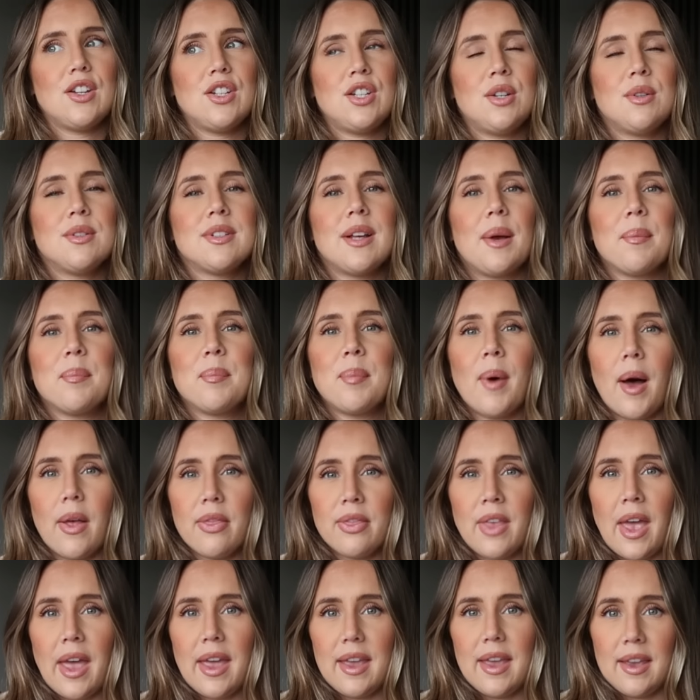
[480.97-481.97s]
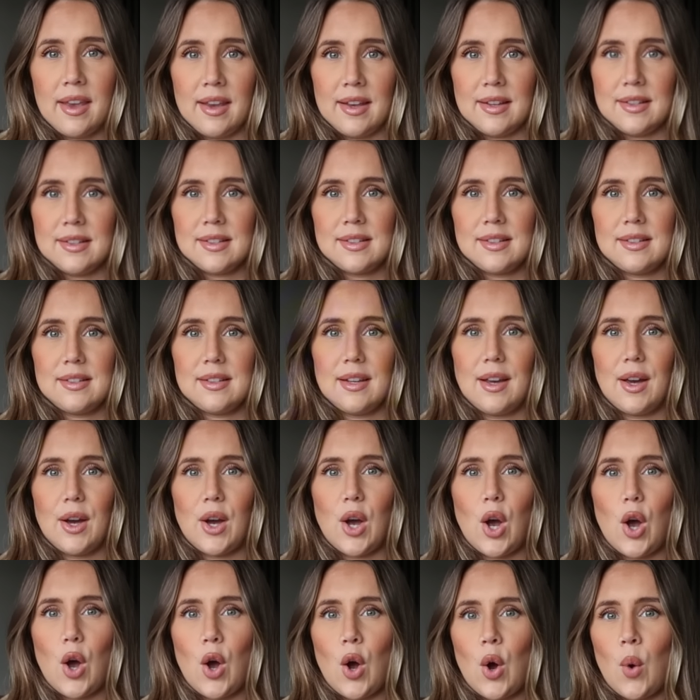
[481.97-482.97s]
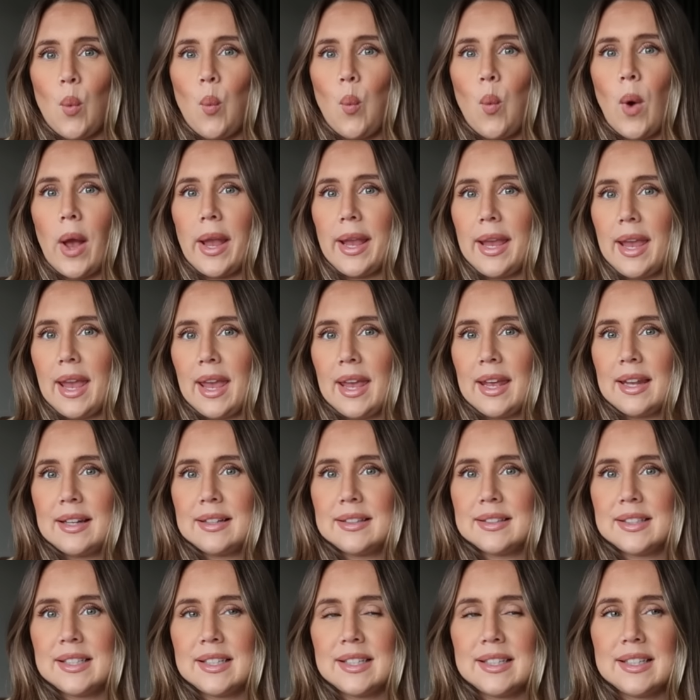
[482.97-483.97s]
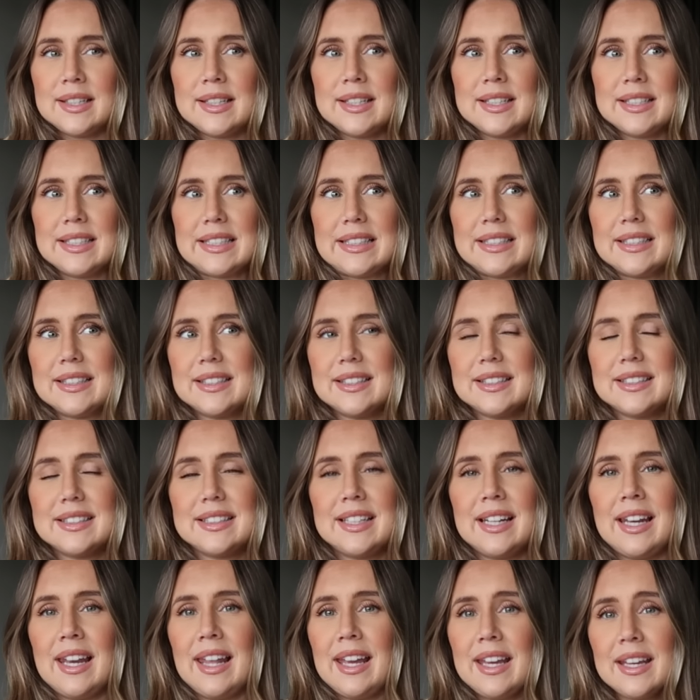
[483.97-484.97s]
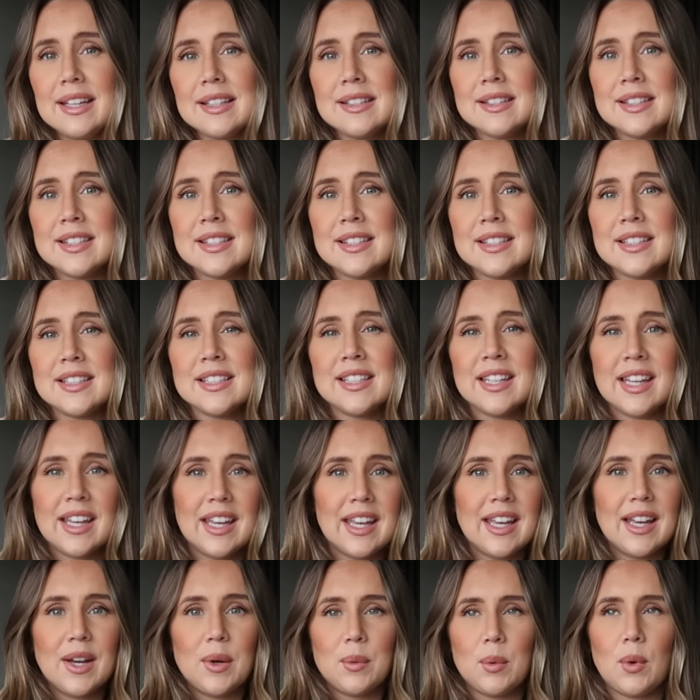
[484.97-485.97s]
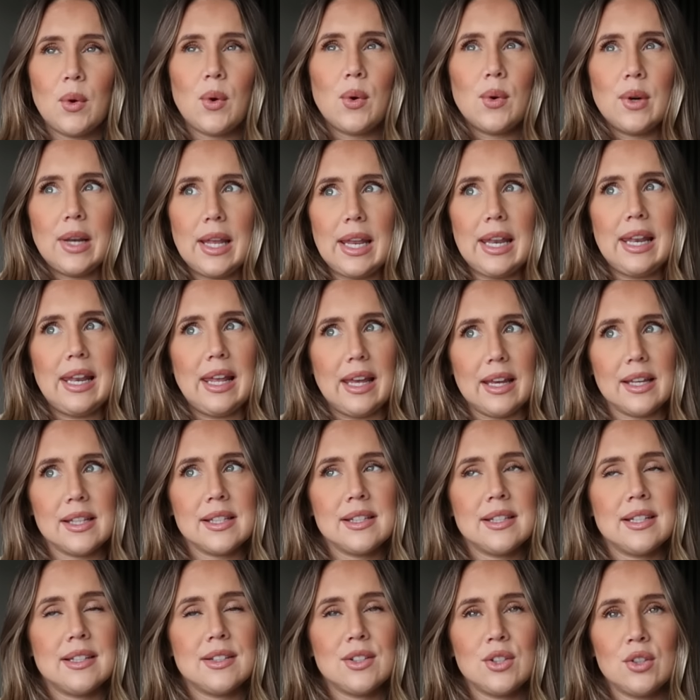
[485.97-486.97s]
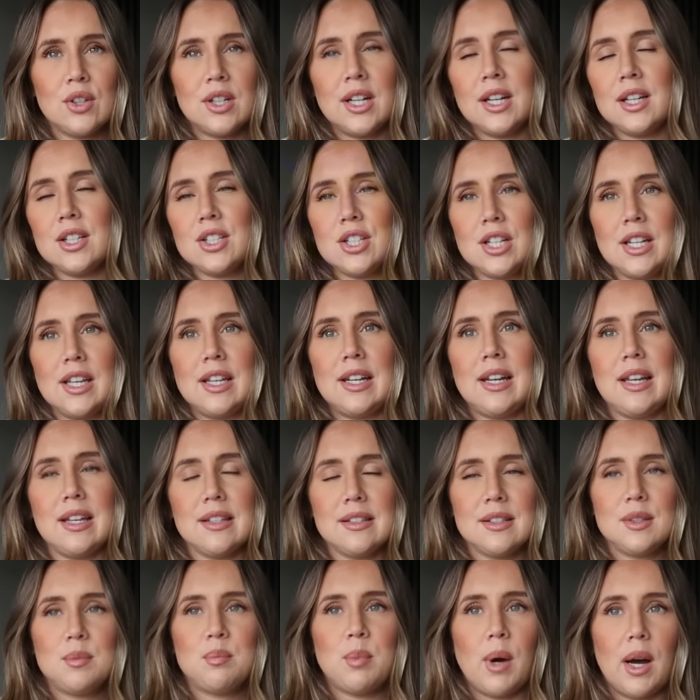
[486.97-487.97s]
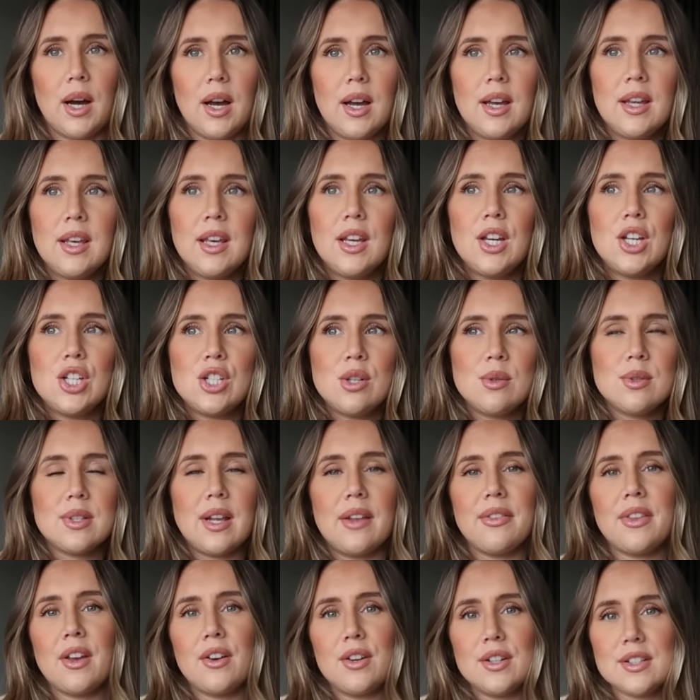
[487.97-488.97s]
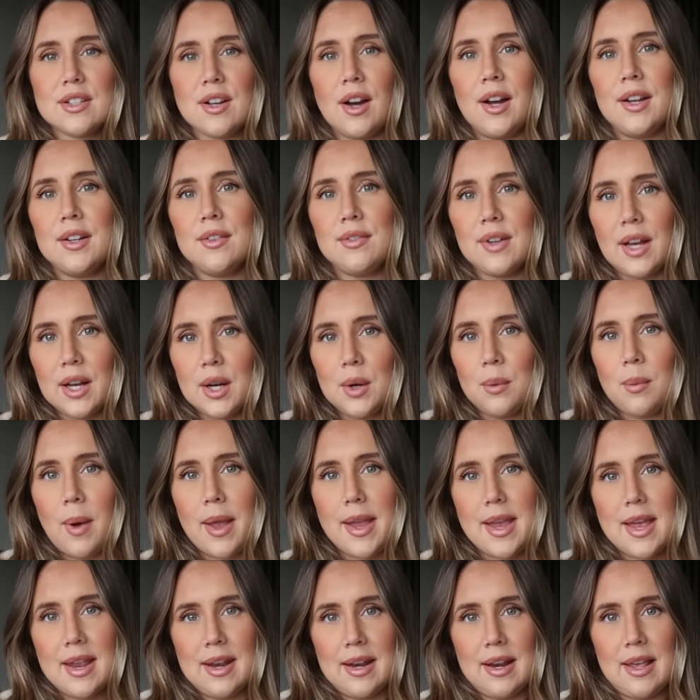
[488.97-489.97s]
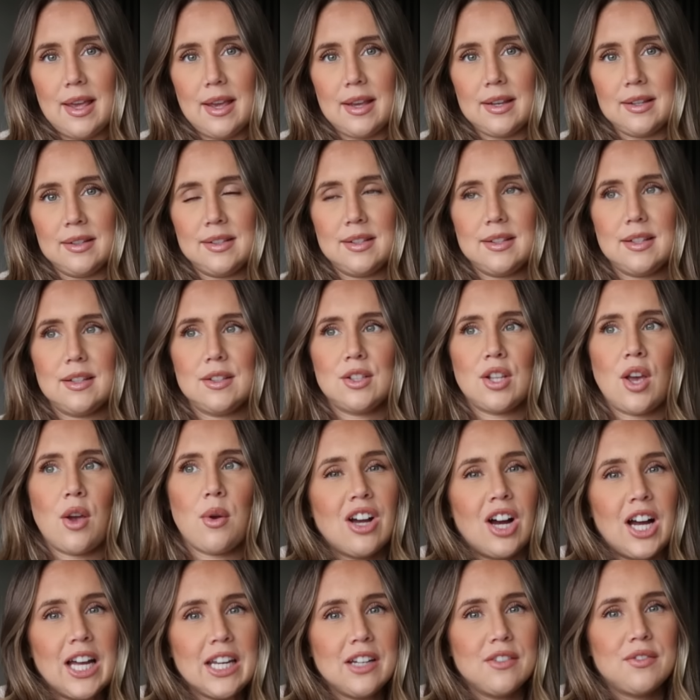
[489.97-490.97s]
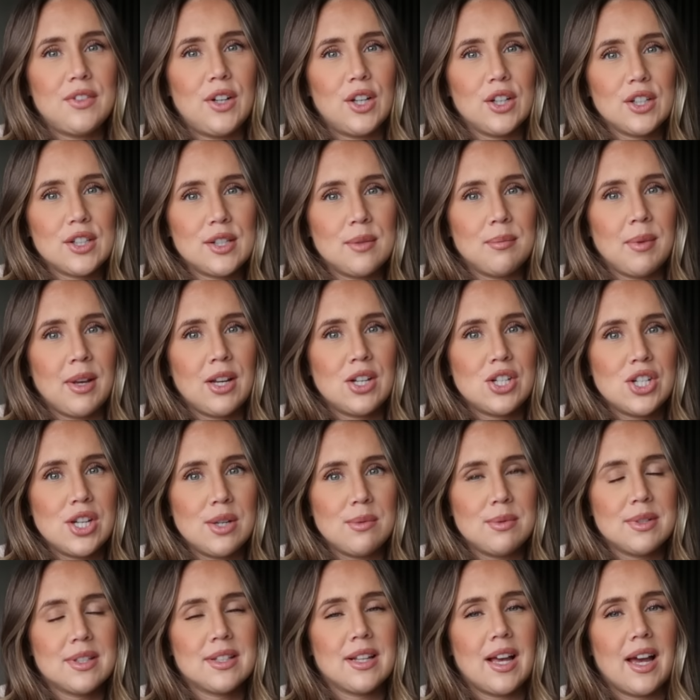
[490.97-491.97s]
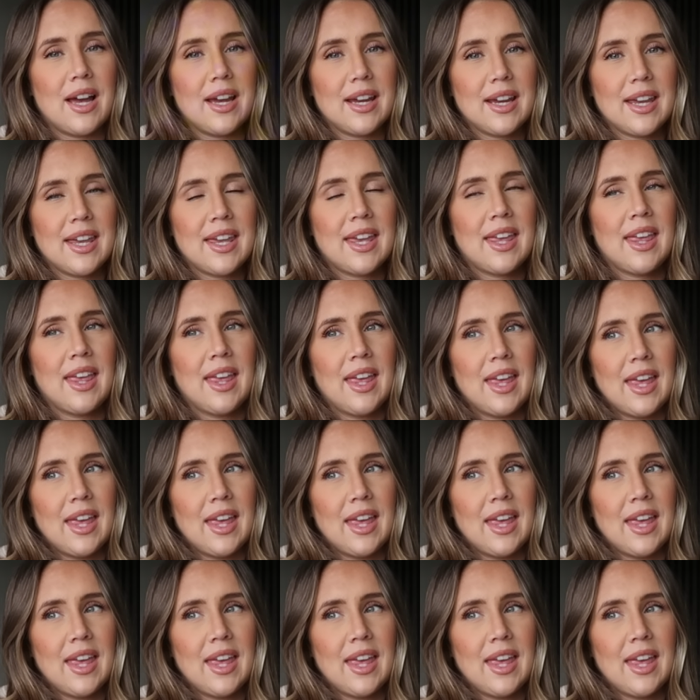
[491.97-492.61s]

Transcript: She was like, but there is a wait-in list. We'll call it a list, it's not actually a list, but she was like, there is kind of like a wait-in list. So kind of looked at me and she was like,